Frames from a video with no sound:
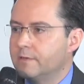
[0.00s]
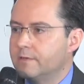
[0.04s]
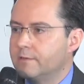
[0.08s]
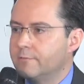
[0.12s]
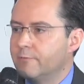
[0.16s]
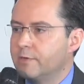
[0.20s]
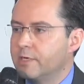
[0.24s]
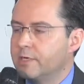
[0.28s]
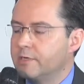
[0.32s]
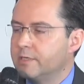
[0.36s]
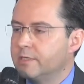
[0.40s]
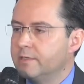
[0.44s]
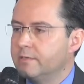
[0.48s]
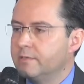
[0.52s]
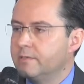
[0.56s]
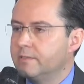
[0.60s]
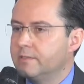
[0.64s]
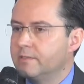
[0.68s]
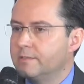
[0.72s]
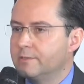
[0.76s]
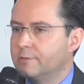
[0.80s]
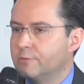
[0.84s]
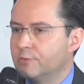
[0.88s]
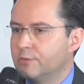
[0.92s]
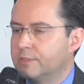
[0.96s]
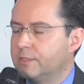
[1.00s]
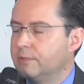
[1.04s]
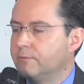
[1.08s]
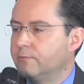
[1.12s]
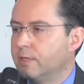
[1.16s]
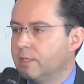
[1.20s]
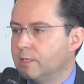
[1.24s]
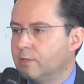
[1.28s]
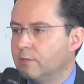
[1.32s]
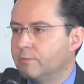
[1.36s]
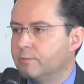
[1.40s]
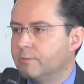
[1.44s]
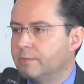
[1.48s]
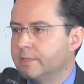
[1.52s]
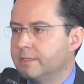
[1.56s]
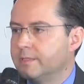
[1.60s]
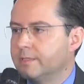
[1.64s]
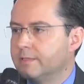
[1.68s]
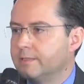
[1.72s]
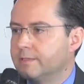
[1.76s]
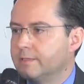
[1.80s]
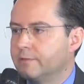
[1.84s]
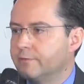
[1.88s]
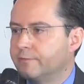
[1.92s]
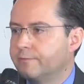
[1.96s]
very good
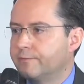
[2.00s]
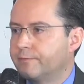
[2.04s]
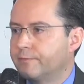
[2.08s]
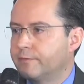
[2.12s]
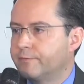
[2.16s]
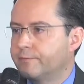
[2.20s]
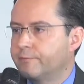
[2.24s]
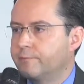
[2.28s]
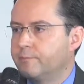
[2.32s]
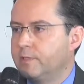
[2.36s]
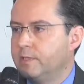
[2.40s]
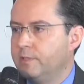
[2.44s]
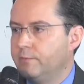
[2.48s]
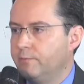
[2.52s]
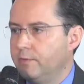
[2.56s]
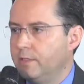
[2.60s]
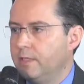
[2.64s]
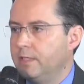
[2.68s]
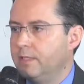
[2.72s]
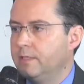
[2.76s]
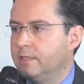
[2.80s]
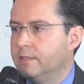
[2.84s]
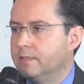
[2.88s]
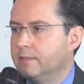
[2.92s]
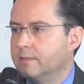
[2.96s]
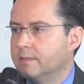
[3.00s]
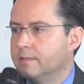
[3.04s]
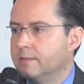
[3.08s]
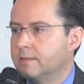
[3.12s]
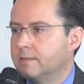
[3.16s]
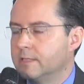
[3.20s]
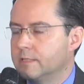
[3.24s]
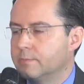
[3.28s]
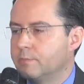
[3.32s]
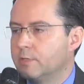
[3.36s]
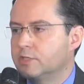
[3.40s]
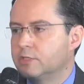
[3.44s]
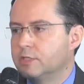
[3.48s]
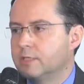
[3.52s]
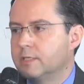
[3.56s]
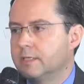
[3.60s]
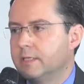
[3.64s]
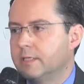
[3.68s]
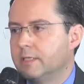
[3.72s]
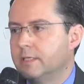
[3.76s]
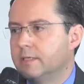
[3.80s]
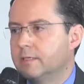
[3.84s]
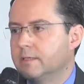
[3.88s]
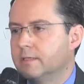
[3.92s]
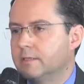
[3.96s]
development of PV,
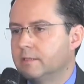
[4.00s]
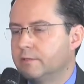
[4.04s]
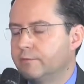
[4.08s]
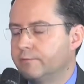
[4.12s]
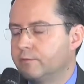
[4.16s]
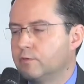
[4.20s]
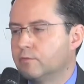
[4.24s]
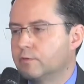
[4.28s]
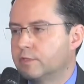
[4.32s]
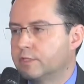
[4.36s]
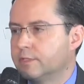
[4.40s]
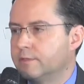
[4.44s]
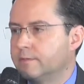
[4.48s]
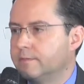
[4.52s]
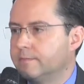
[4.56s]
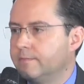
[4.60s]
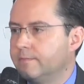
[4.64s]
especially in the future.